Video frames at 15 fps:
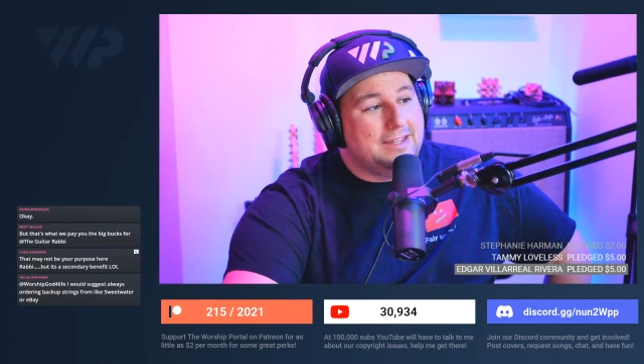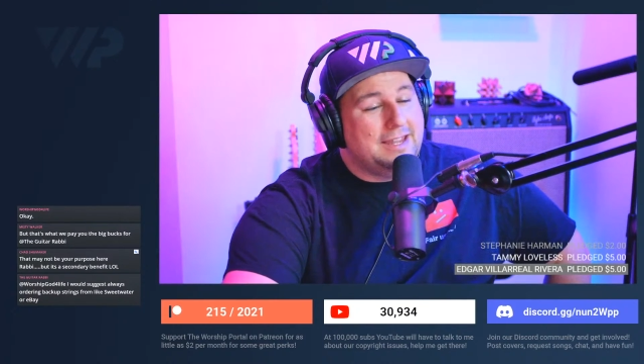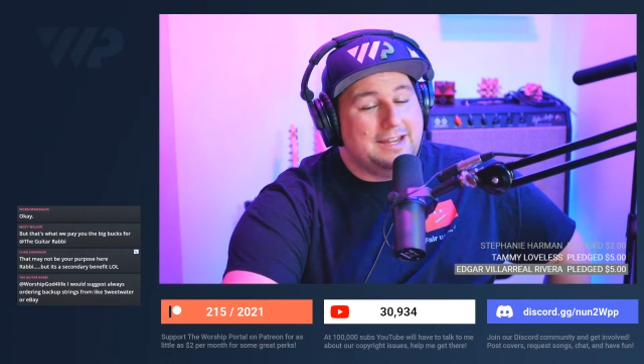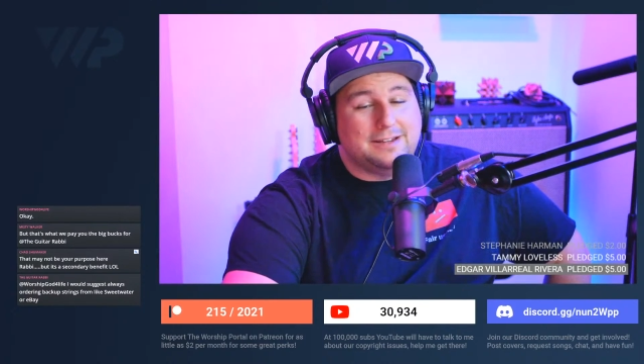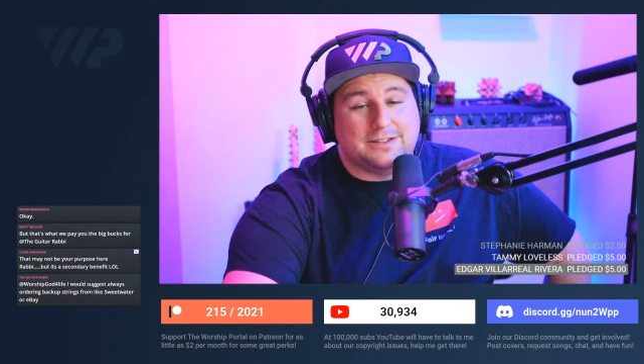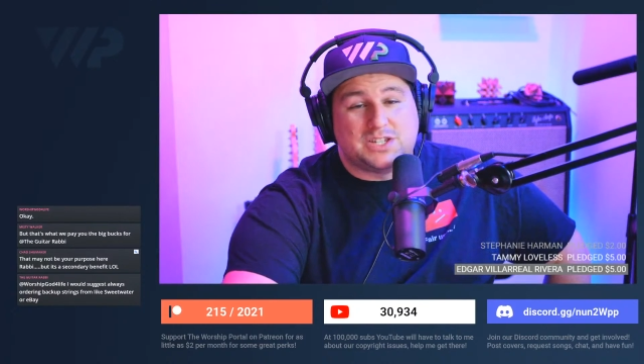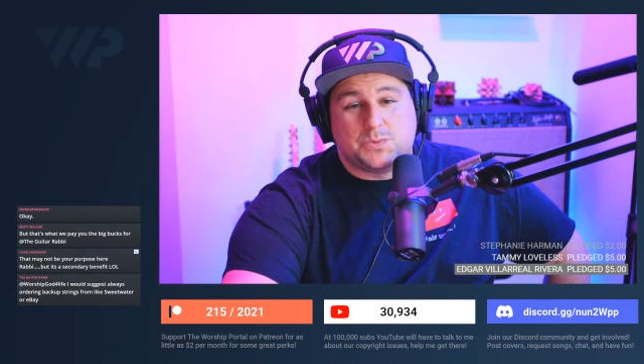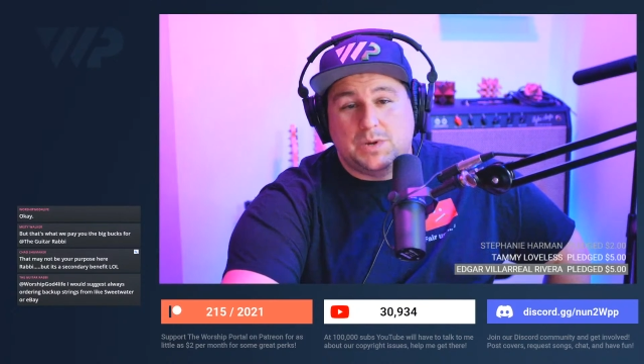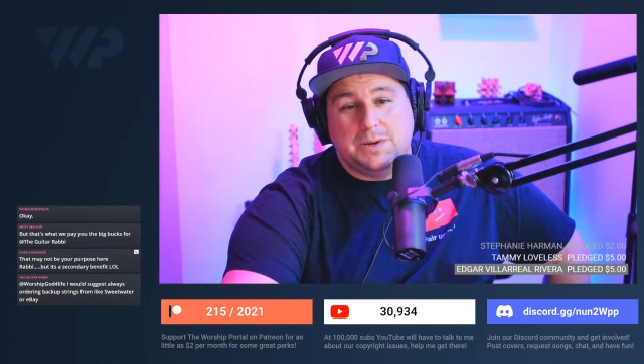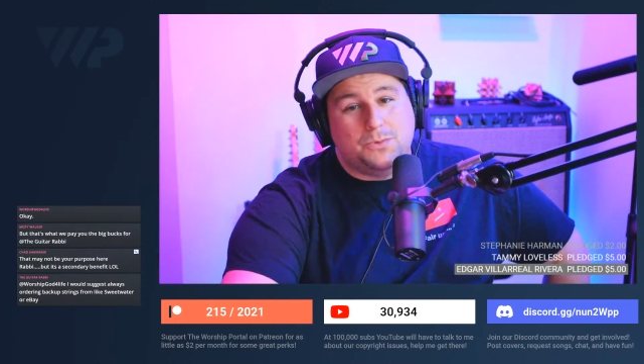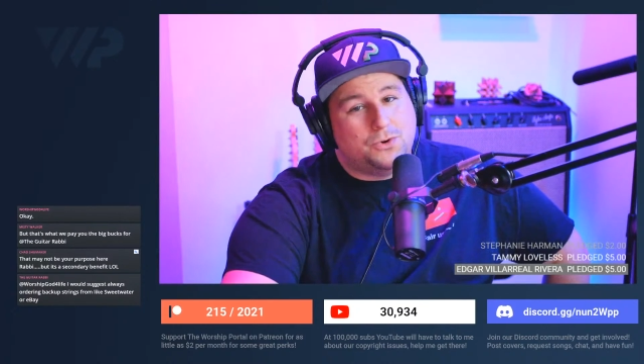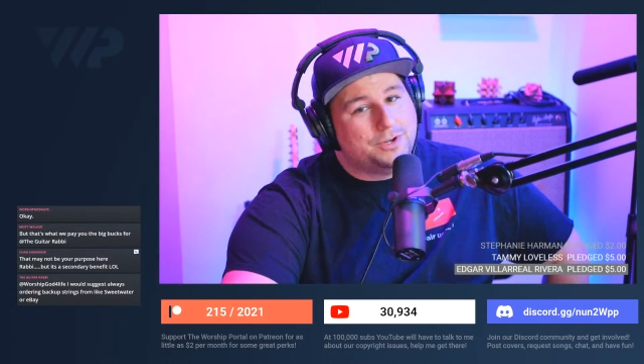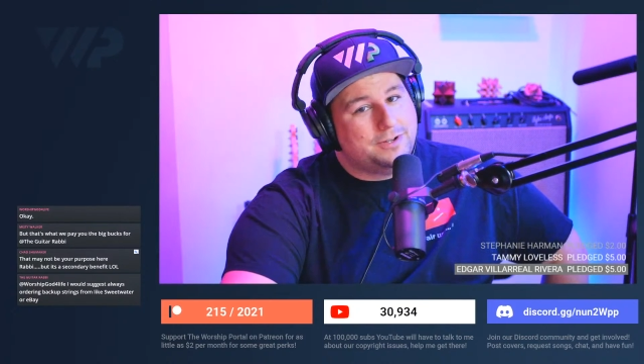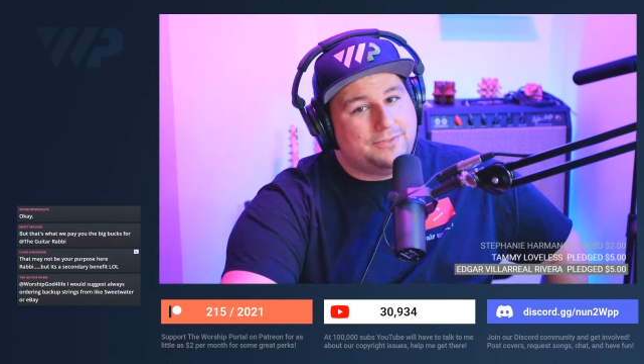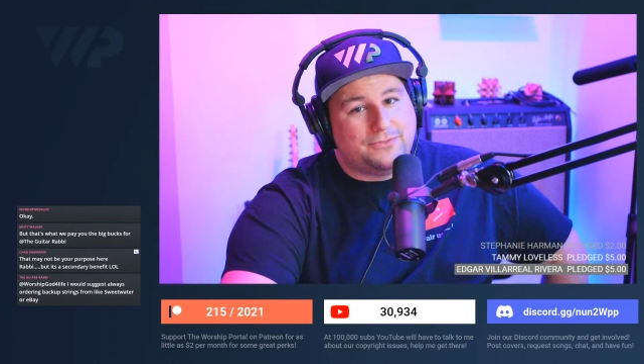Hey,
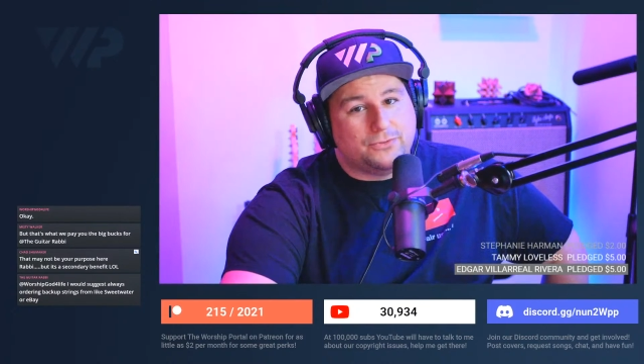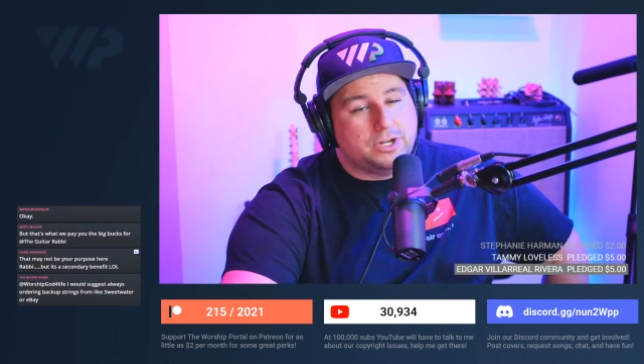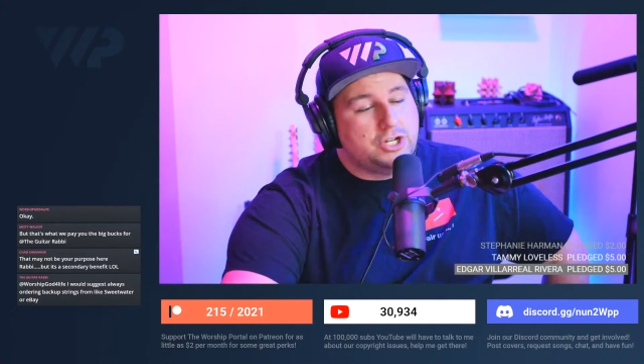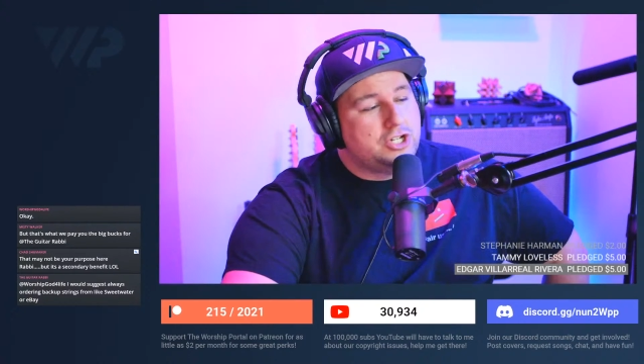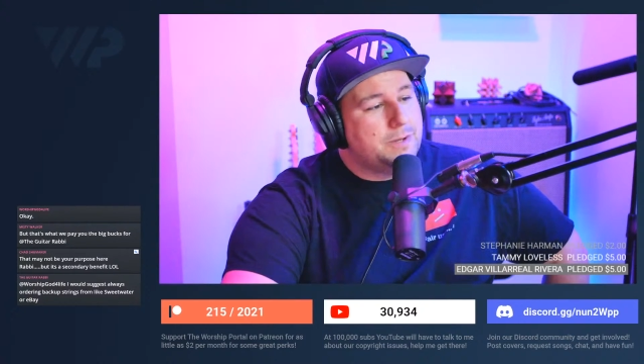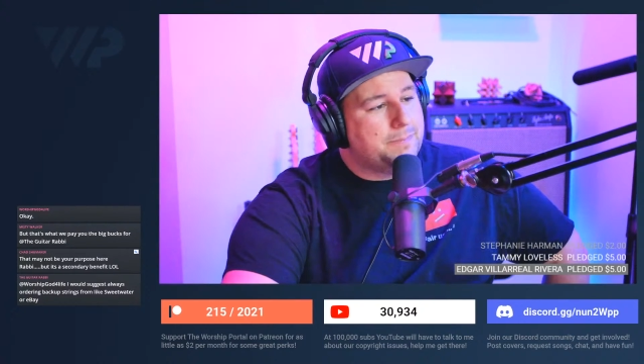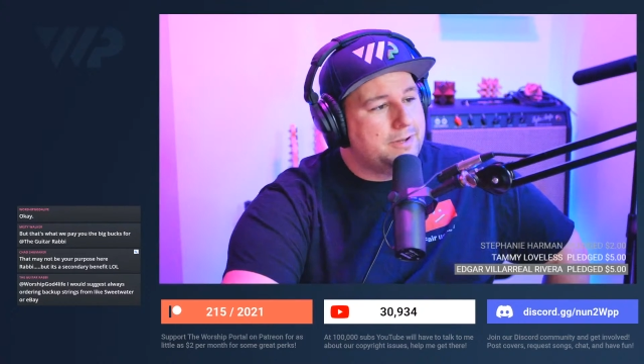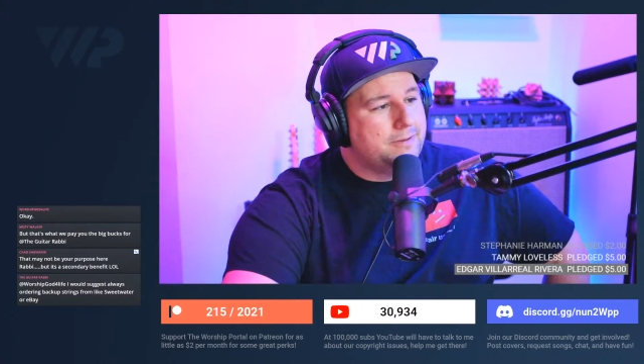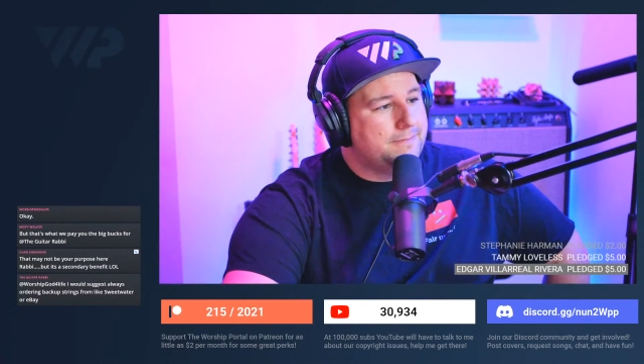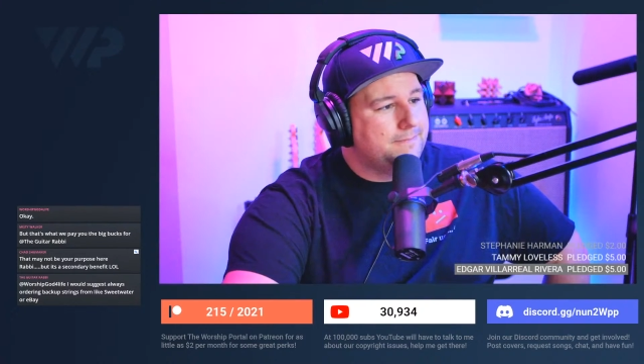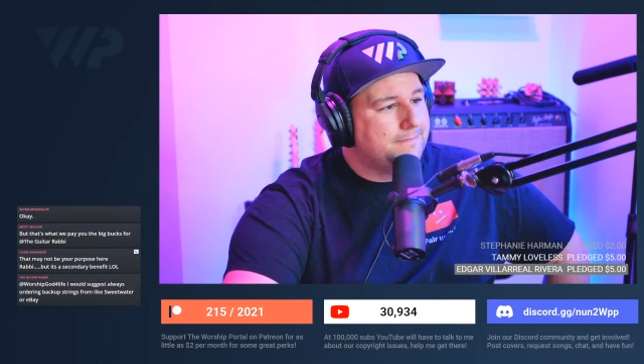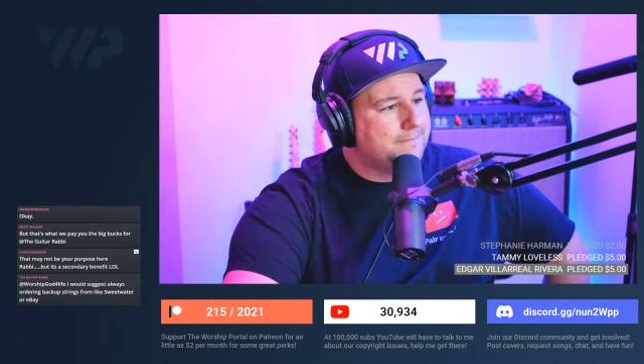Sweetwater, free shipping.